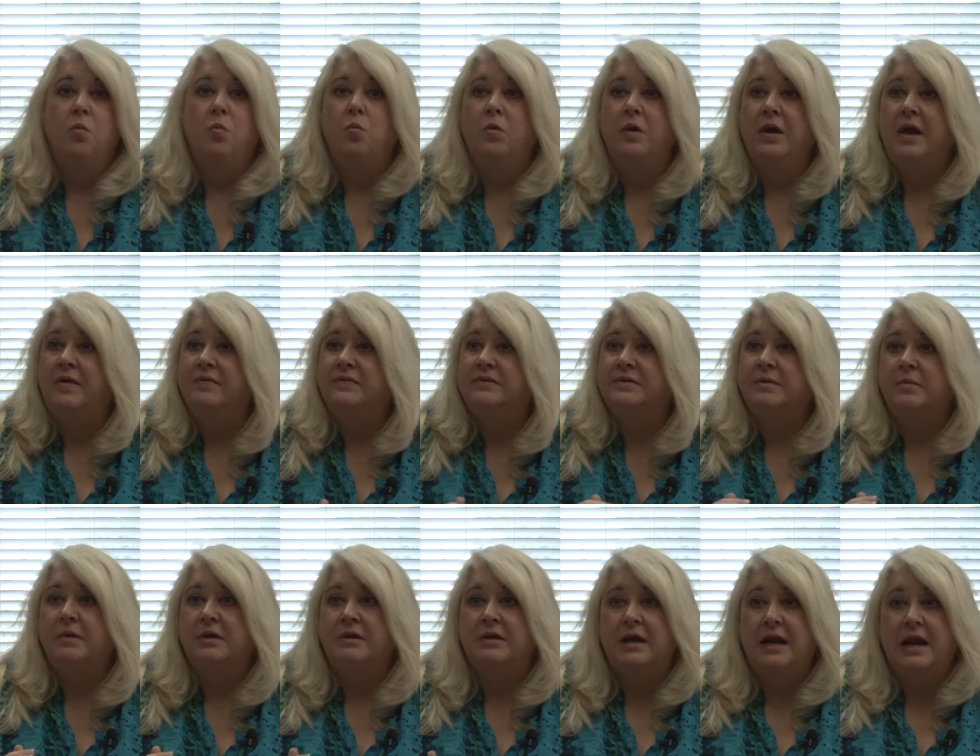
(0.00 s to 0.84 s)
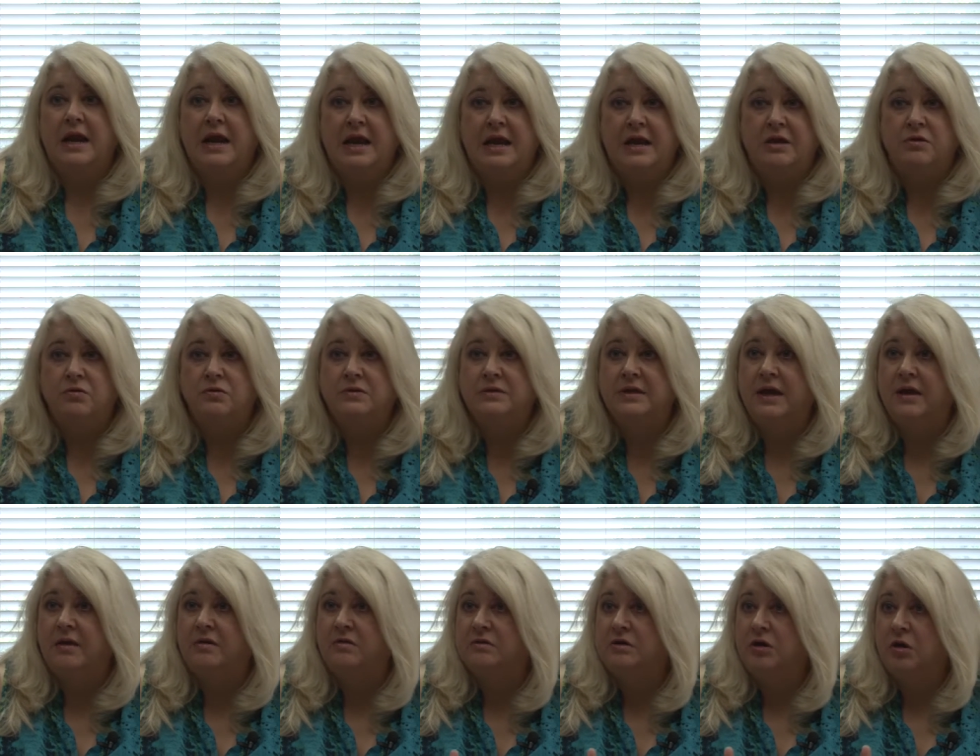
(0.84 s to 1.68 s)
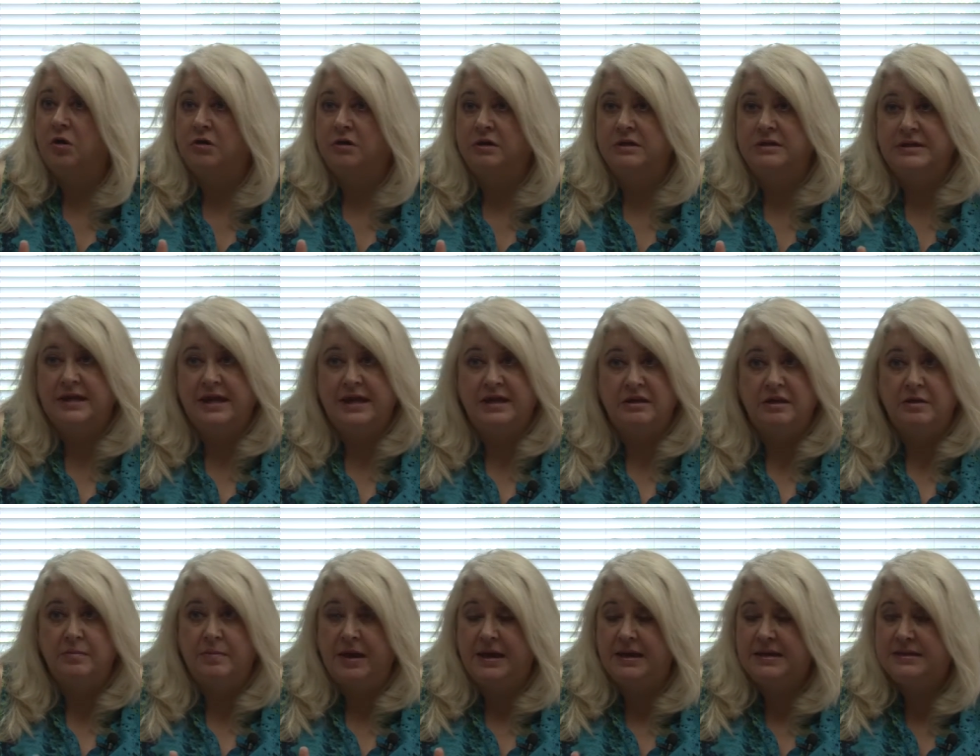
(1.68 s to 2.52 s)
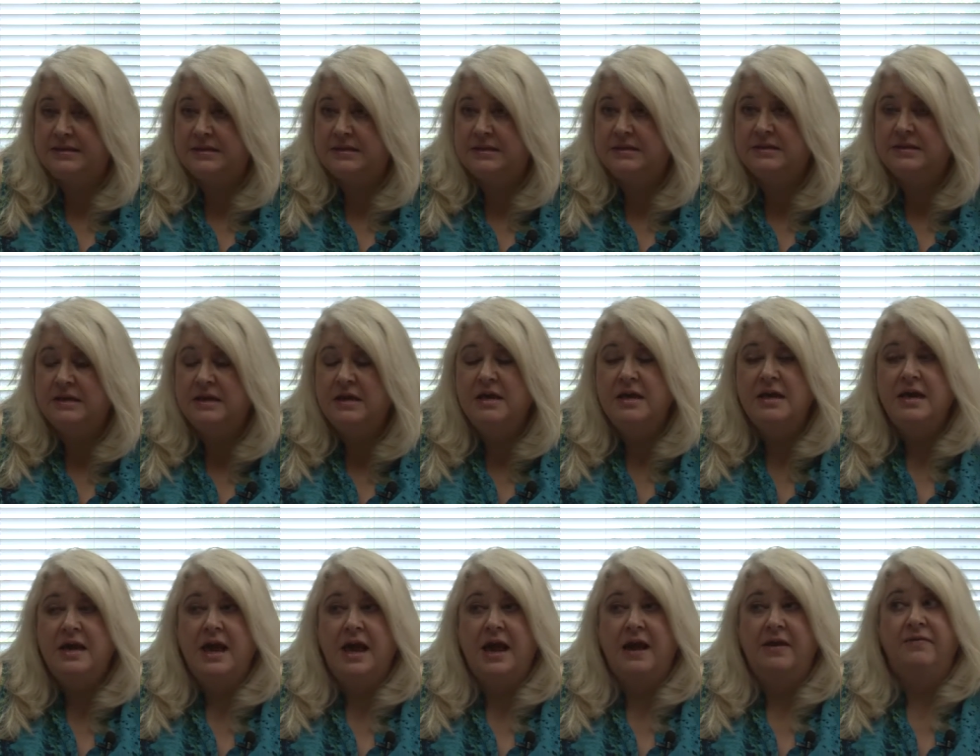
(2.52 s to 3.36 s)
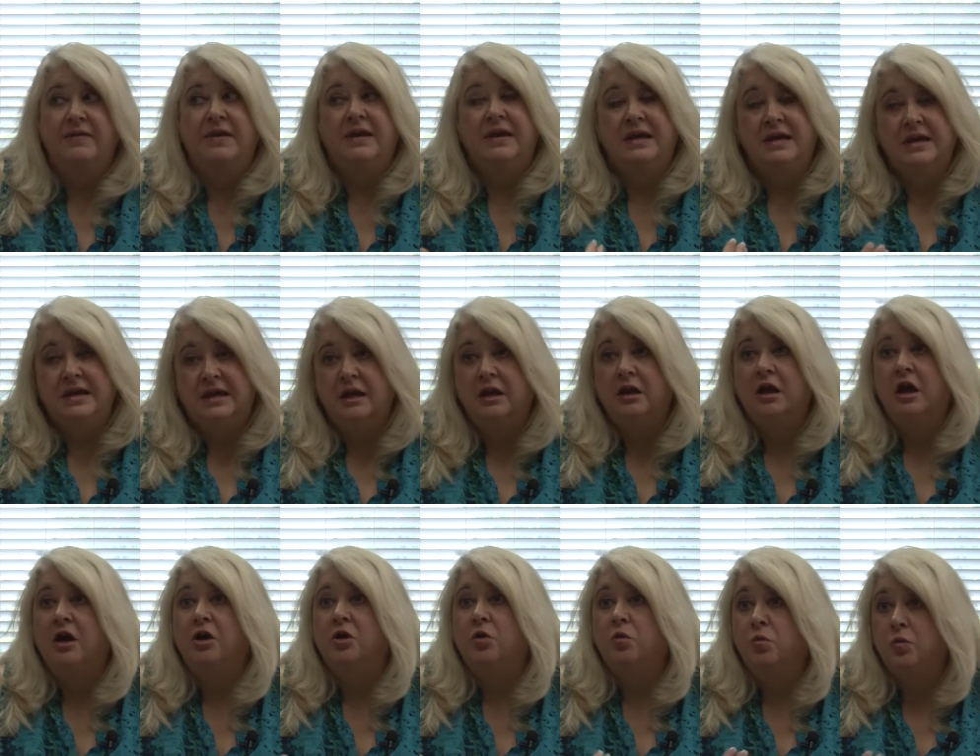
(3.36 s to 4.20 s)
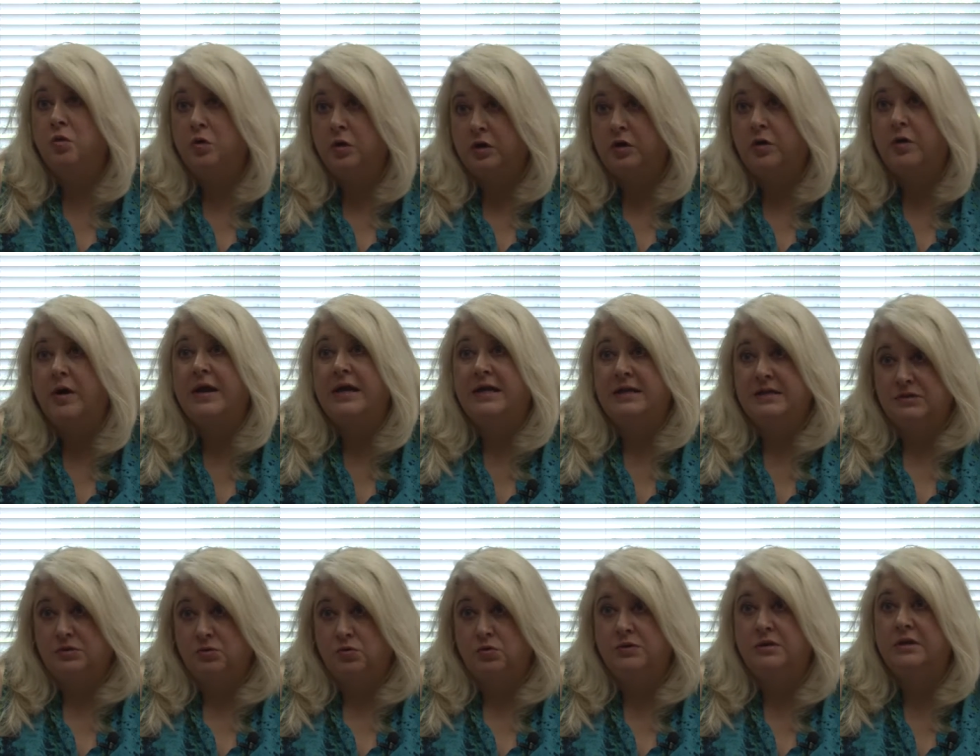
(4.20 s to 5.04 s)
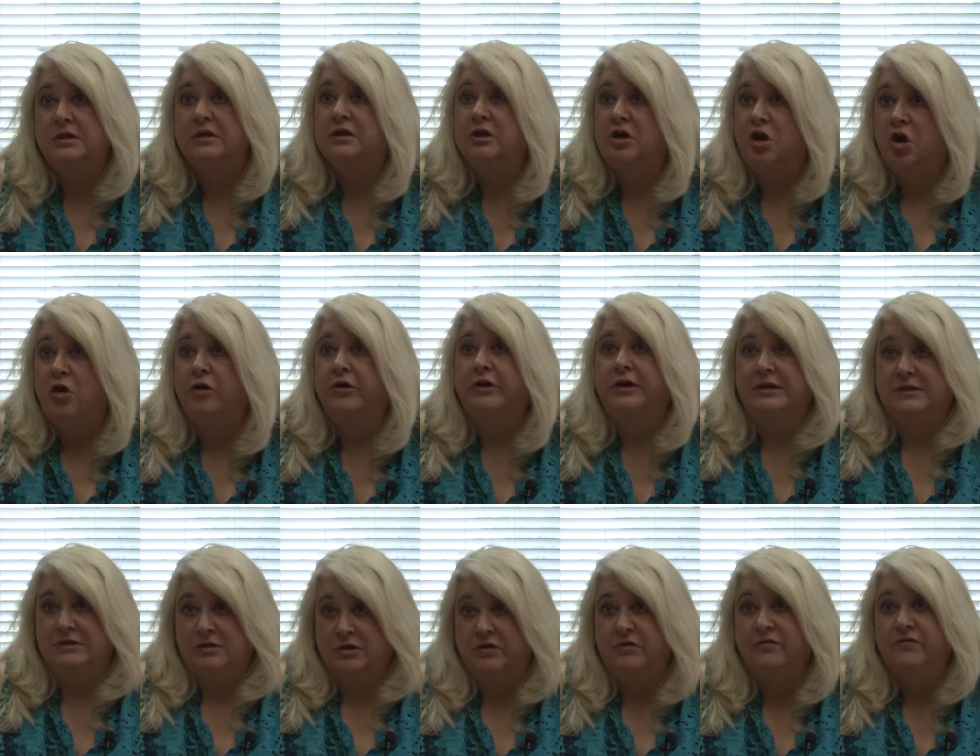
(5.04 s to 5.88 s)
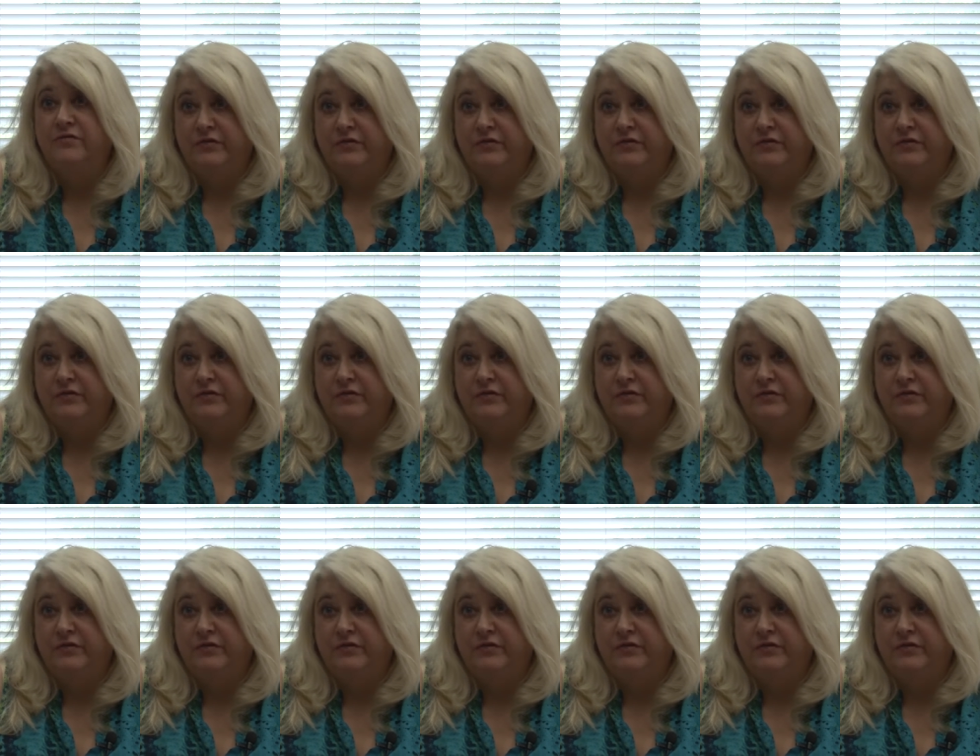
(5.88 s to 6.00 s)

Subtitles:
we have somebody that handles that on a daily basis, and they can get a lot quicker answers than to calling us on the